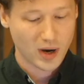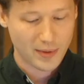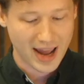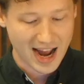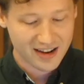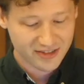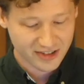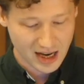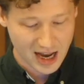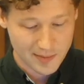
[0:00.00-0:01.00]
we have
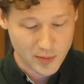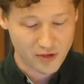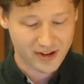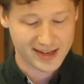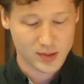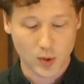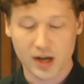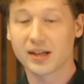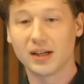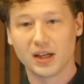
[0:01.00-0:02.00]
phase
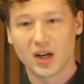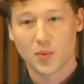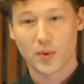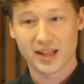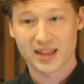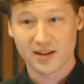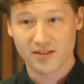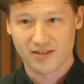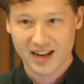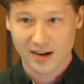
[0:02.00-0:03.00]
one with
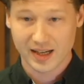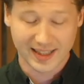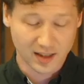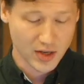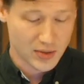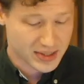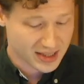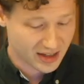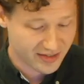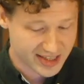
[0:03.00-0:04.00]
very little use
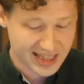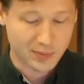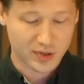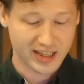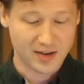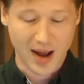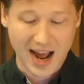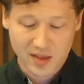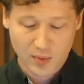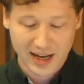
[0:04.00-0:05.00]
of the separated
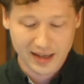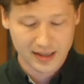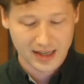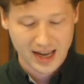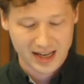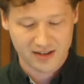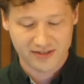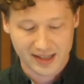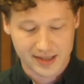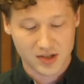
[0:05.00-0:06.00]
pathway, and a
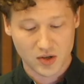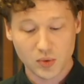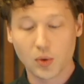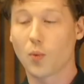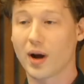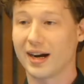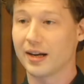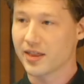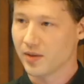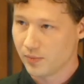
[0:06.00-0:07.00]
phase two where
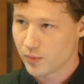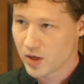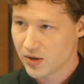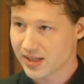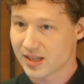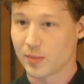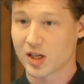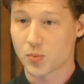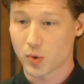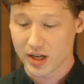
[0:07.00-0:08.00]
the use is
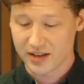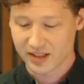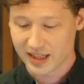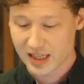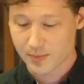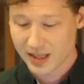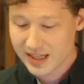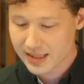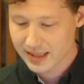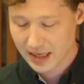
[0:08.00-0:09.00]
much more evenly
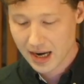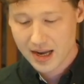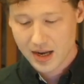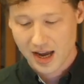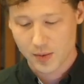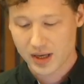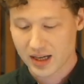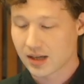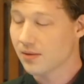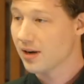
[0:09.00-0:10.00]
split. And we
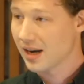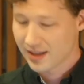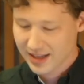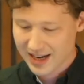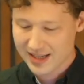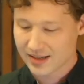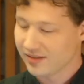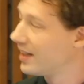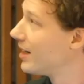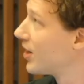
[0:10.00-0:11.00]
can, in the case of
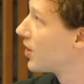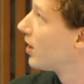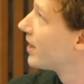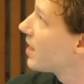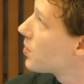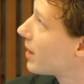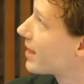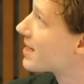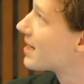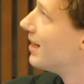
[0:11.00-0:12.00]
linear neural networks,